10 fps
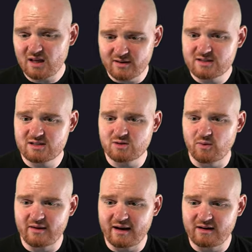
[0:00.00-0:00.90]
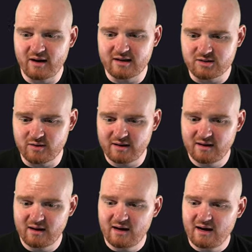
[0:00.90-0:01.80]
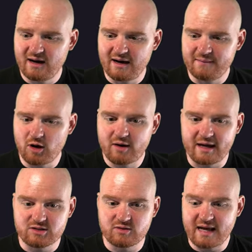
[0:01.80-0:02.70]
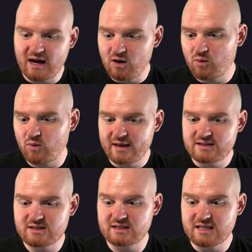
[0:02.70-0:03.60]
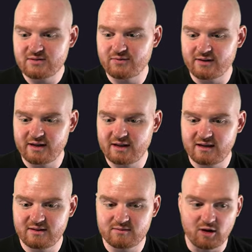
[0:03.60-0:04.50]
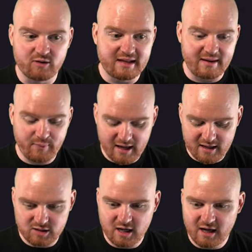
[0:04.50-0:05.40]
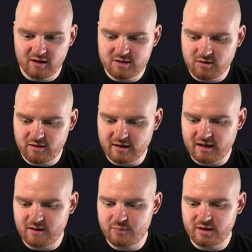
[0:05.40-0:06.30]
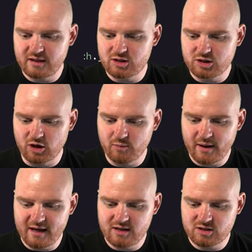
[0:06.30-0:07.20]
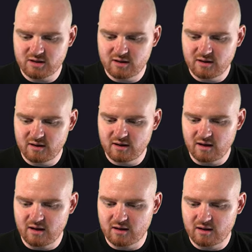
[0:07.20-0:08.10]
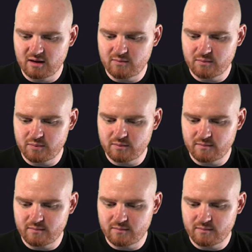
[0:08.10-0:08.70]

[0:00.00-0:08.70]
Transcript: this is the way that I know how to do it. Um, okay, so now it's successfully loading that page. Let's go to the company show page, uh, comp